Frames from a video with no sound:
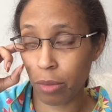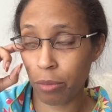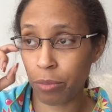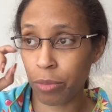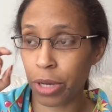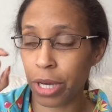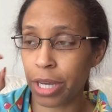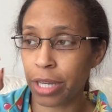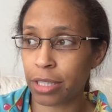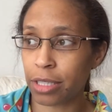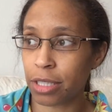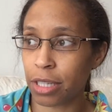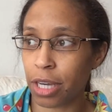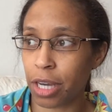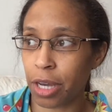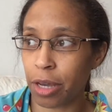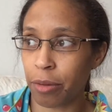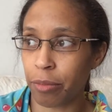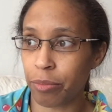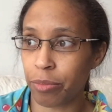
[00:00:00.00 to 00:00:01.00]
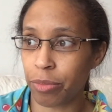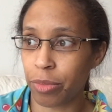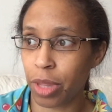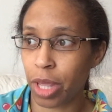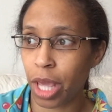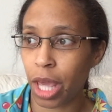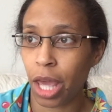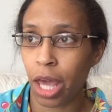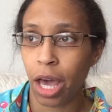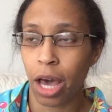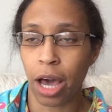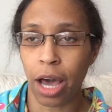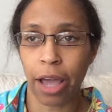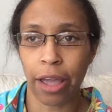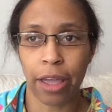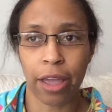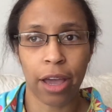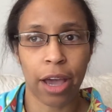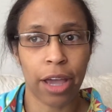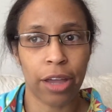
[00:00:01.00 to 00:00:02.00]
But,
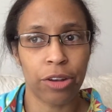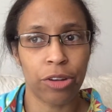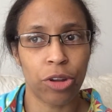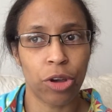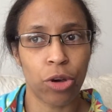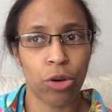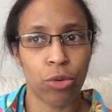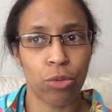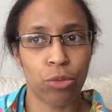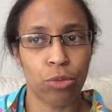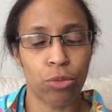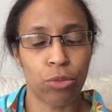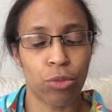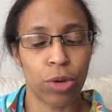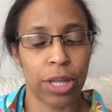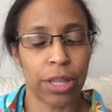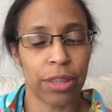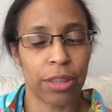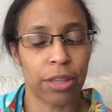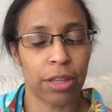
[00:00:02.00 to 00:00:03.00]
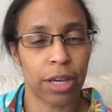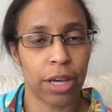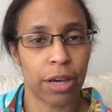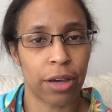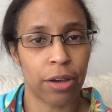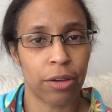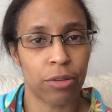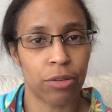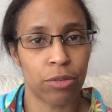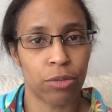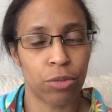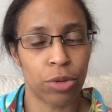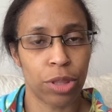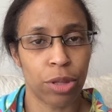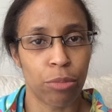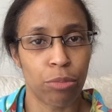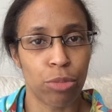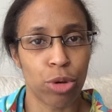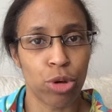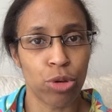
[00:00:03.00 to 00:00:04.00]
I know when
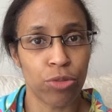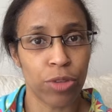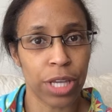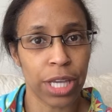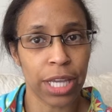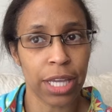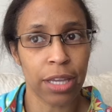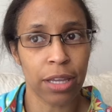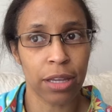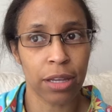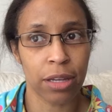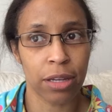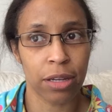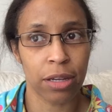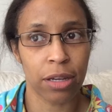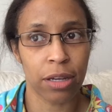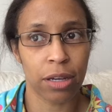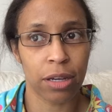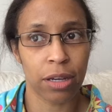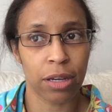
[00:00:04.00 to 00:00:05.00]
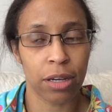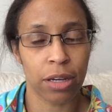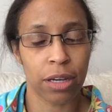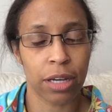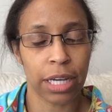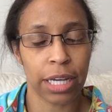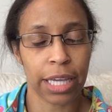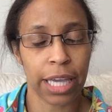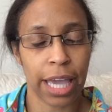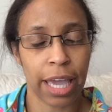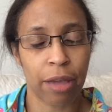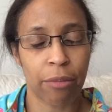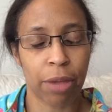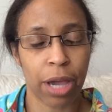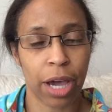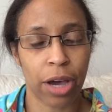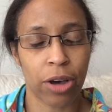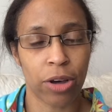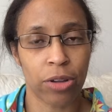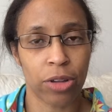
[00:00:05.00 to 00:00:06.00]
the movie came
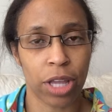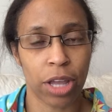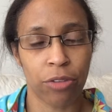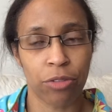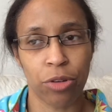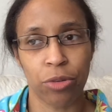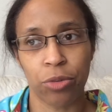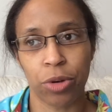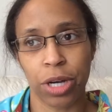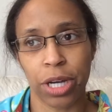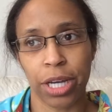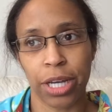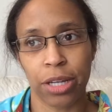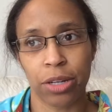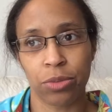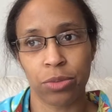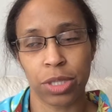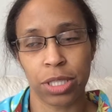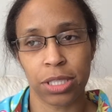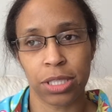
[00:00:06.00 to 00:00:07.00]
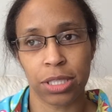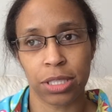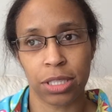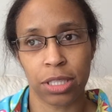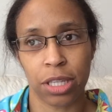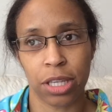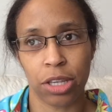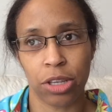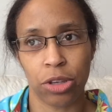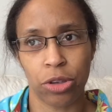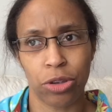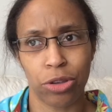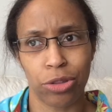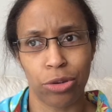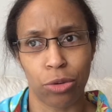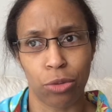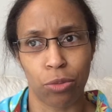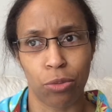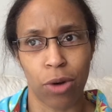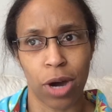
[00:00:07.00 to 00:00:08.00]
out, everyone was, you
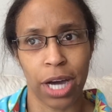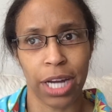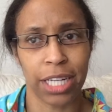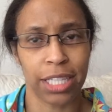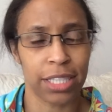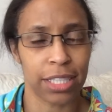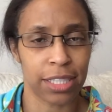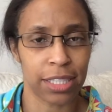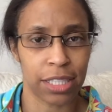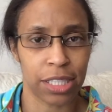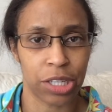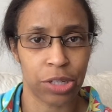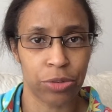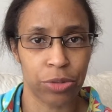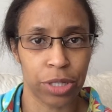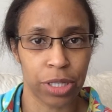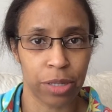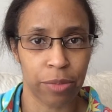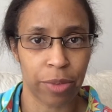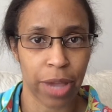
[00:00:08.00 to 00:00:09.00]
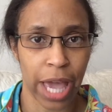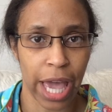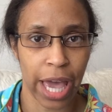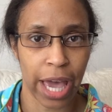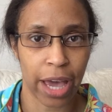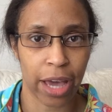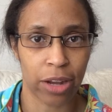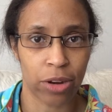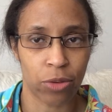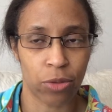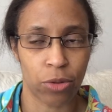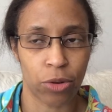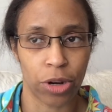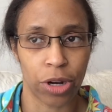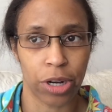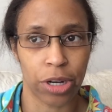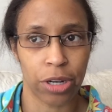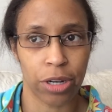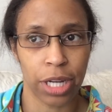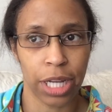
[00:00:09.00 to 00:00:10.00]
either wanted to see it really bad
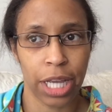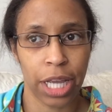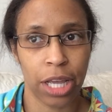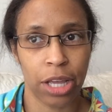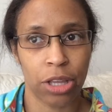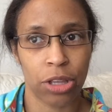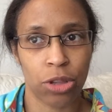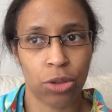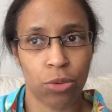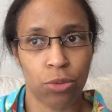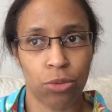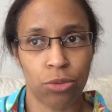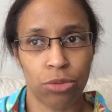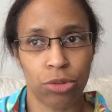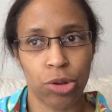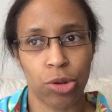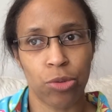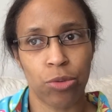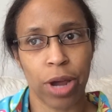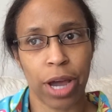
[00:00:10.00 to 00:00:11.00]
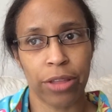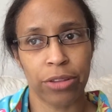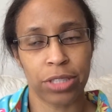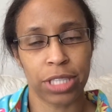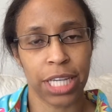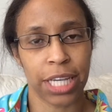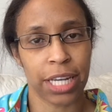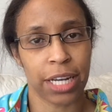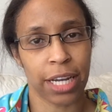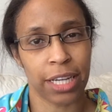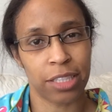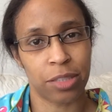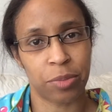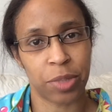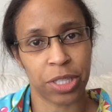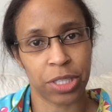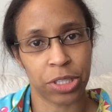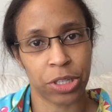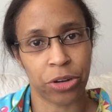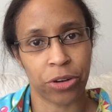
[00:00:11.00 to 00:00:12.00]
or you'd rather take an ice
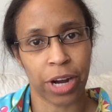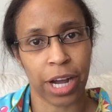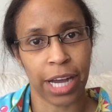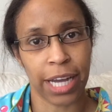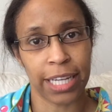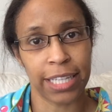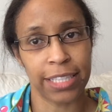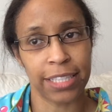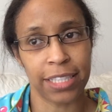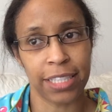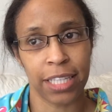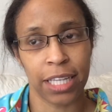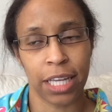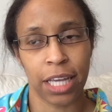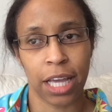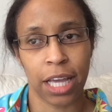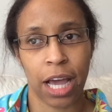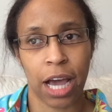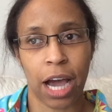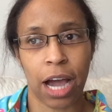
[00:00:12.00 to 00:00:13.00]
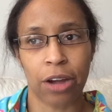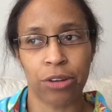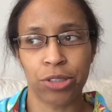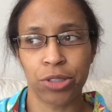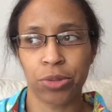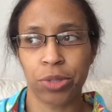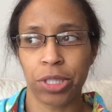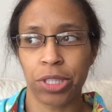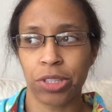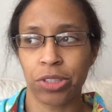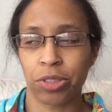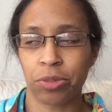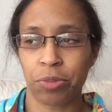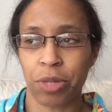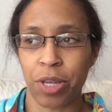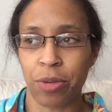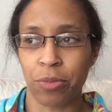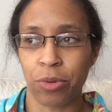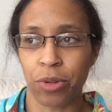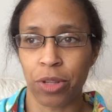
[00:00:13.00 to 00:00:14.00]
pick to your eyes. I was one of those
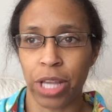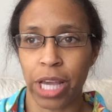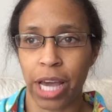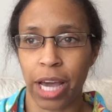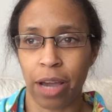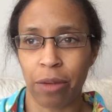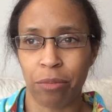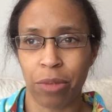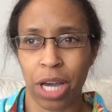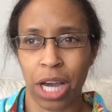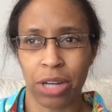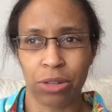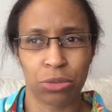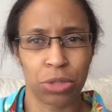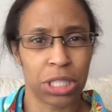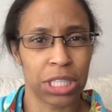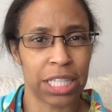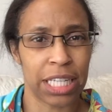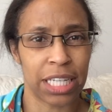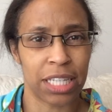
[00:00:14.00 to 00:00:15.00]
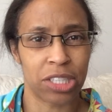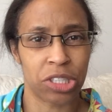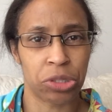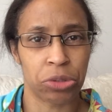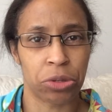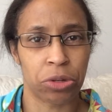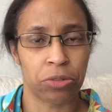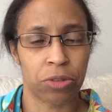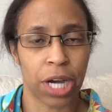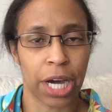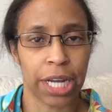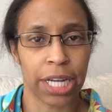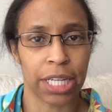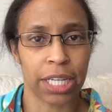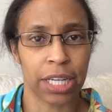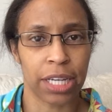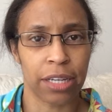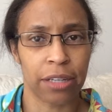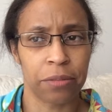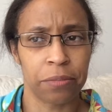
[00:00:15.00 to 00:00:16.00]
people that I'm not really into
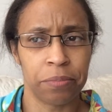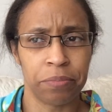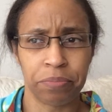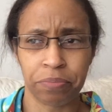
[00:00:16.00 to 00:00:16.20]
erotica.